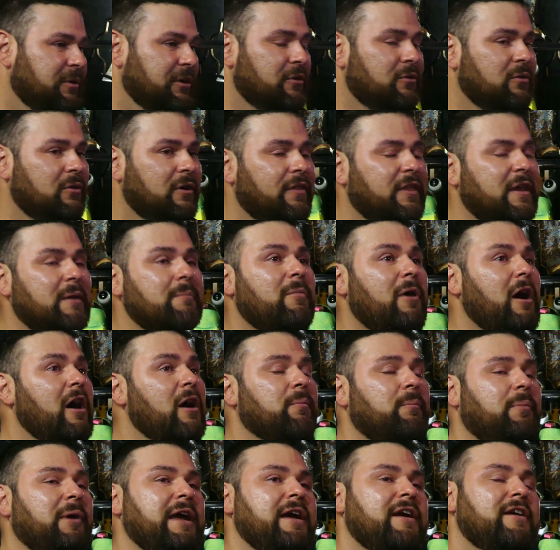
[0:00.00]
cool. And then
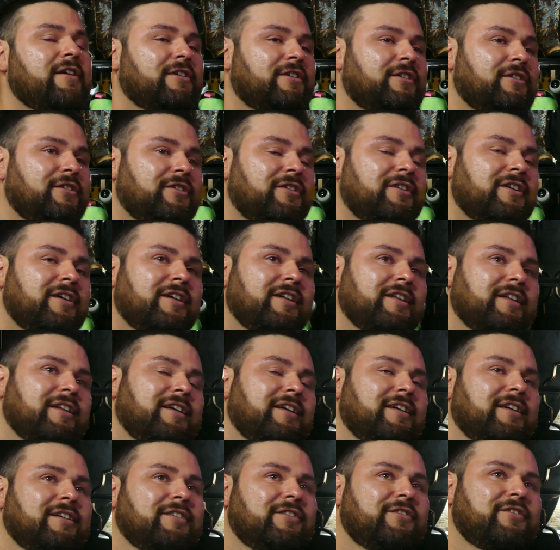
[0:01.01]
Mark Baker, dude.
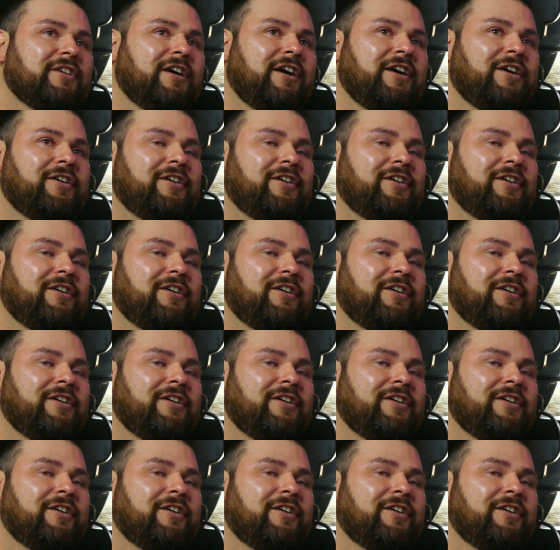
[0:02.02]
So